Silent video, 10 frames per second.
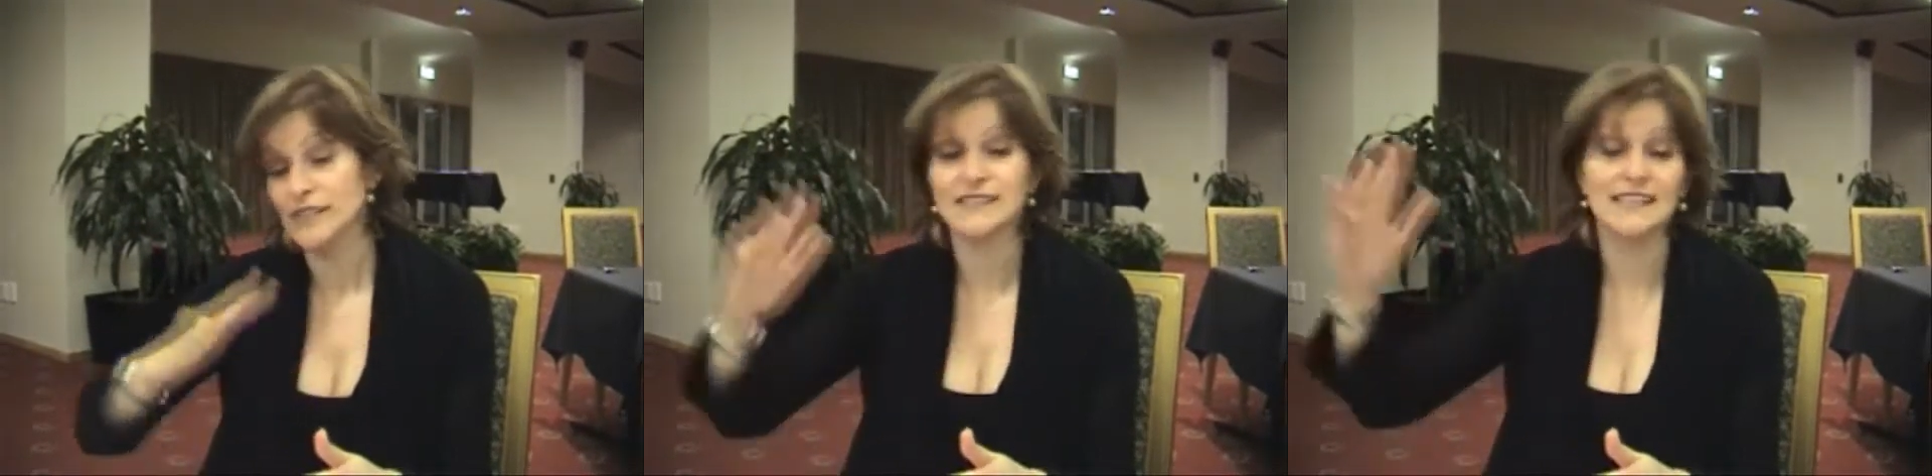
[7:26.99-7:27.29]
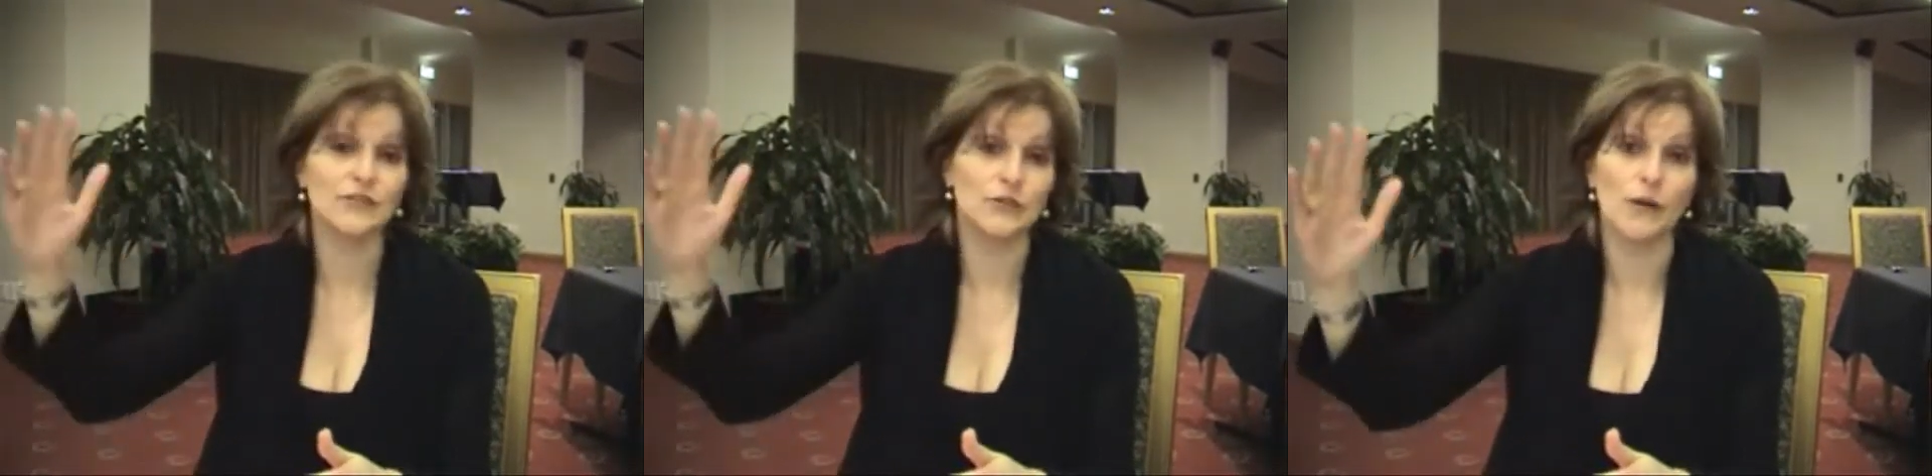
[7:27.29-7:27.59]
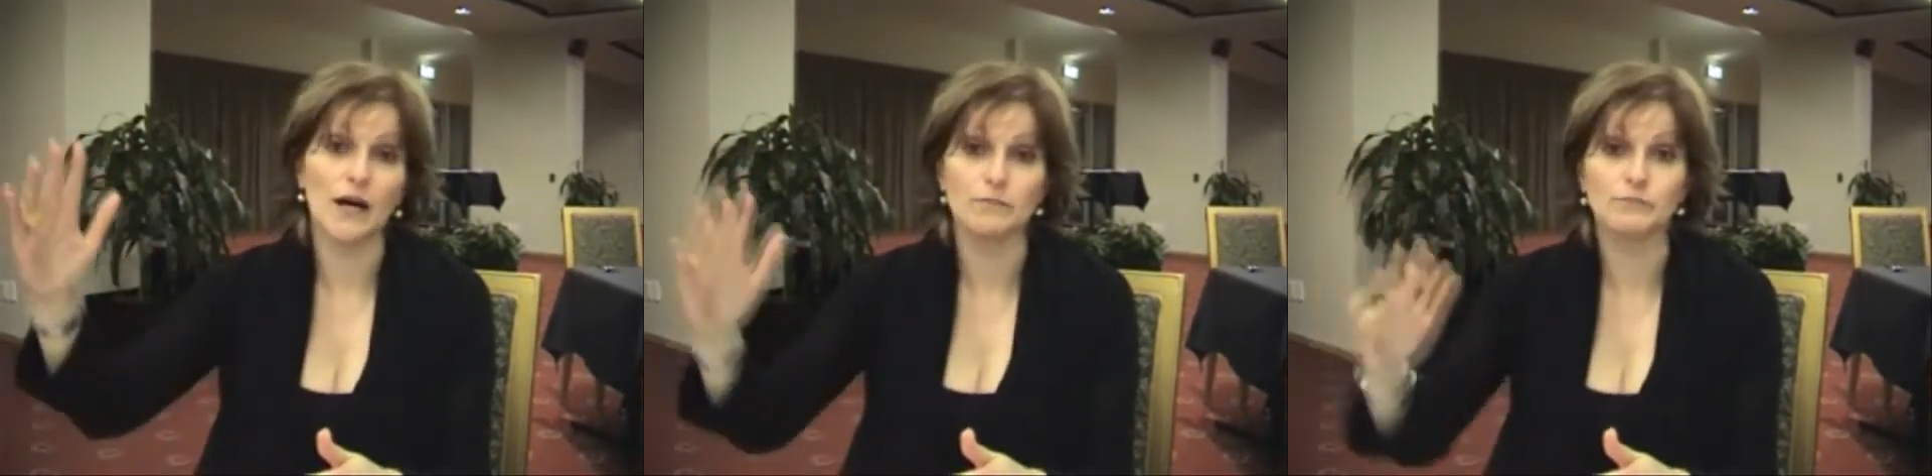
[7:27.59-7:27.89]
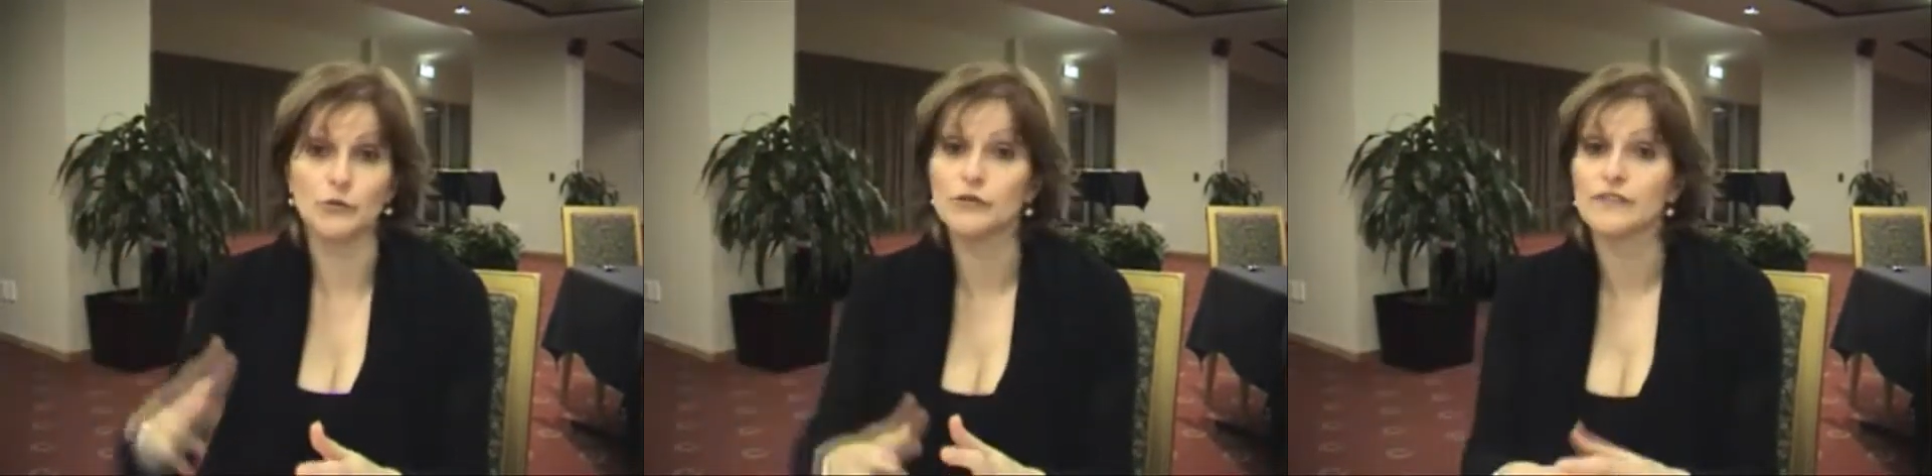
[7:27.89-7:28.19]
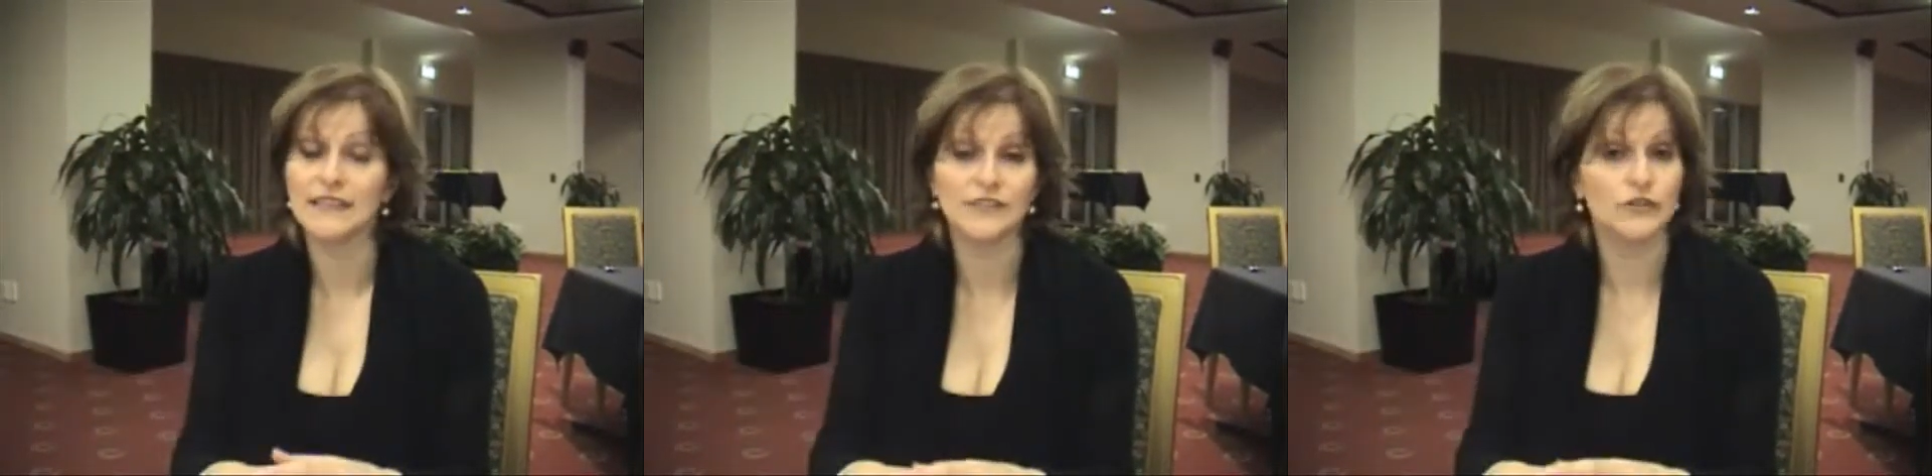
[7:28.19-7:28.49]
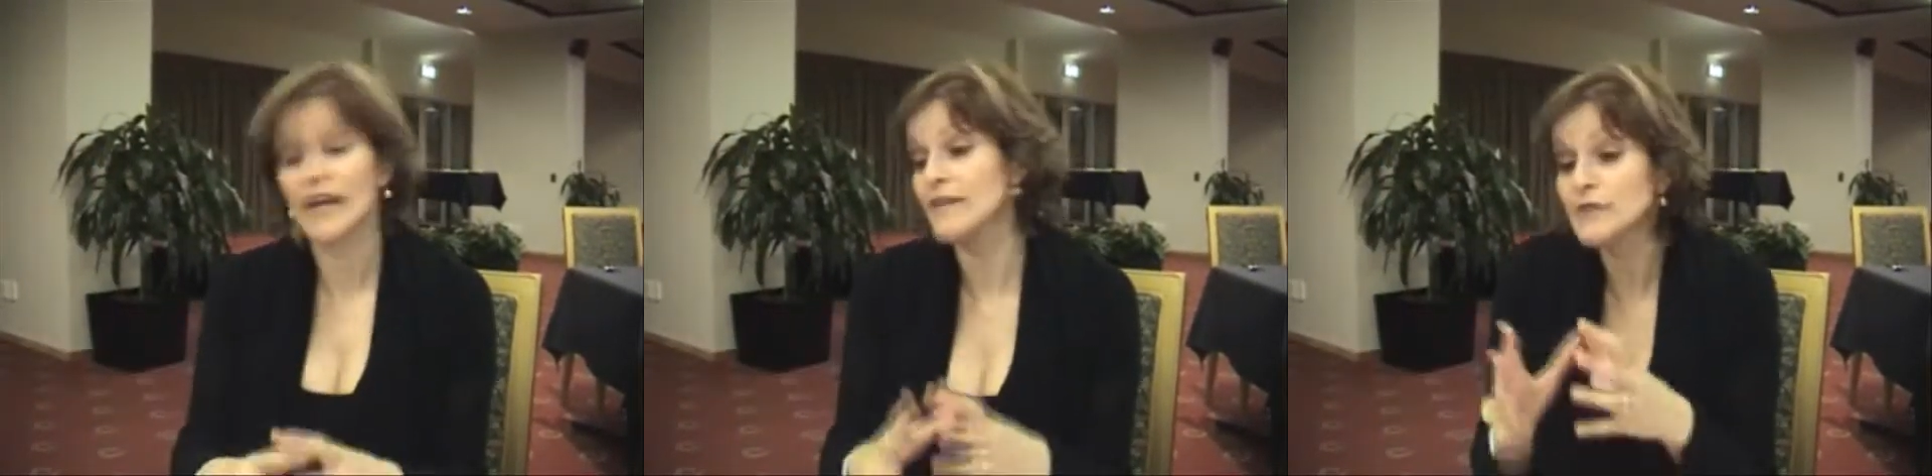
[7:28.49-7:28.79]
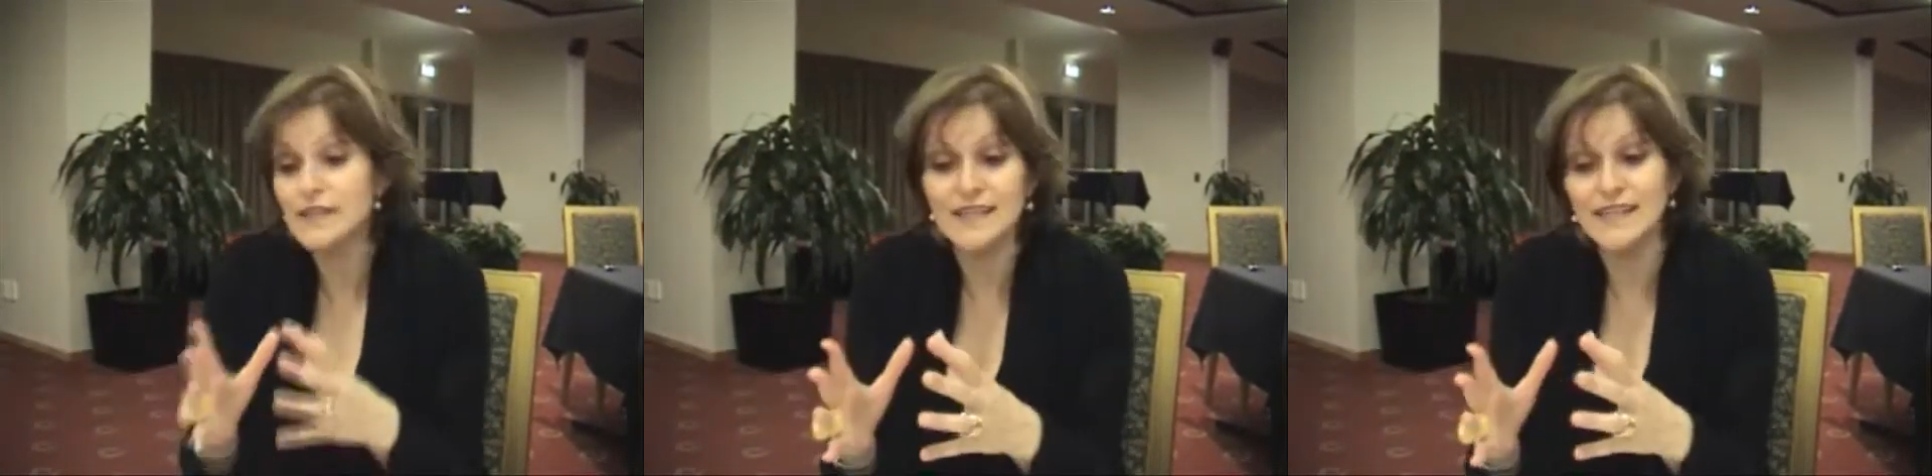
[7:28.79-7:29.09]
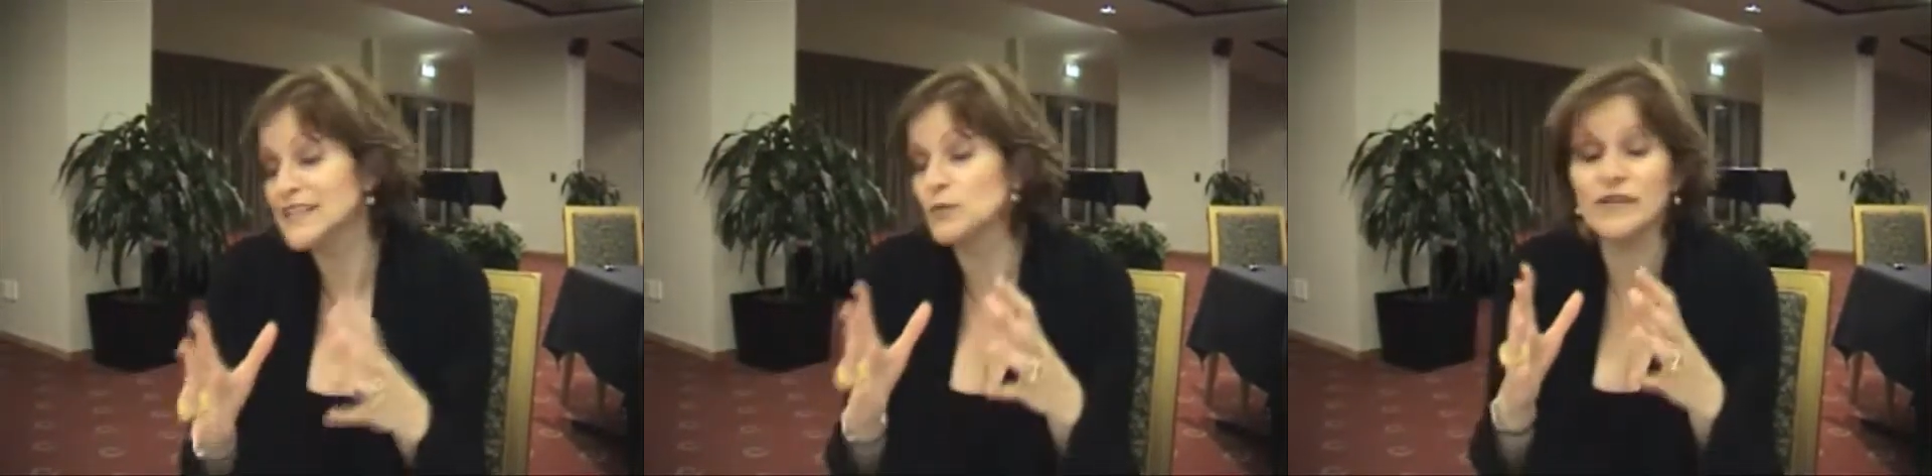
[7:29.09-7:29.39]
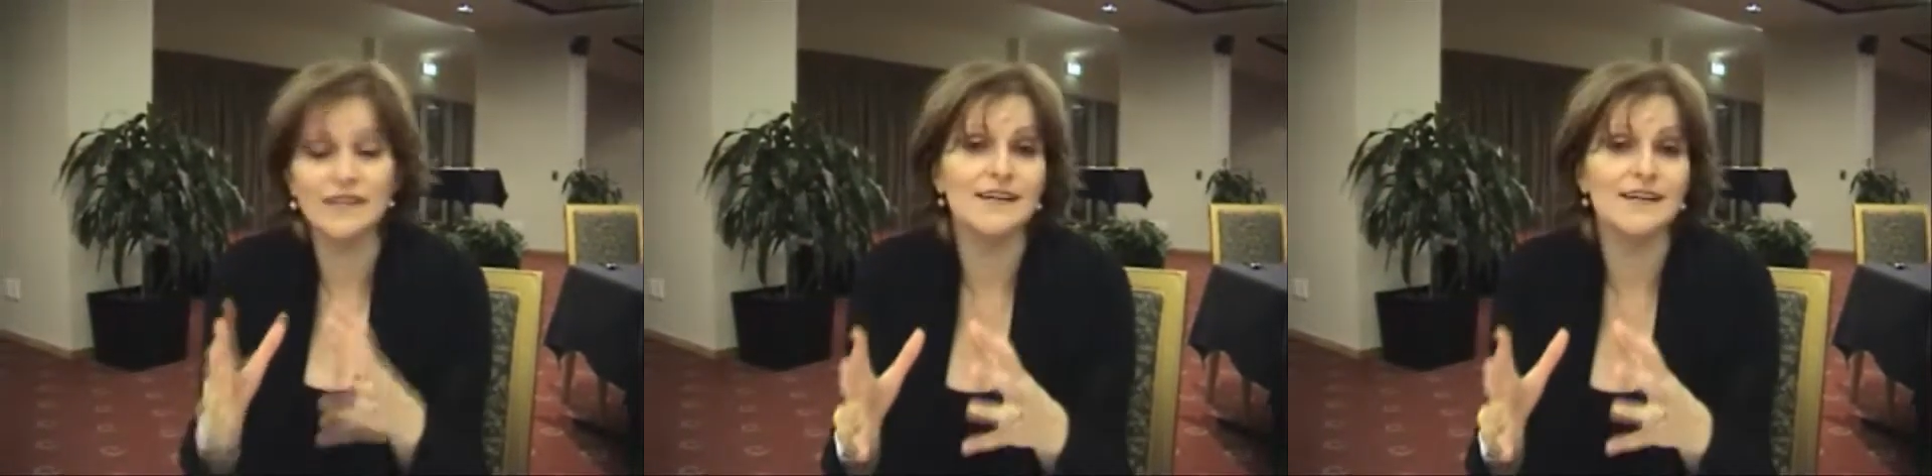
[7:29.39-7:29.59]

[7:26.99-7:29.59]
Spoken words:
just sets you up beautifully. So everything is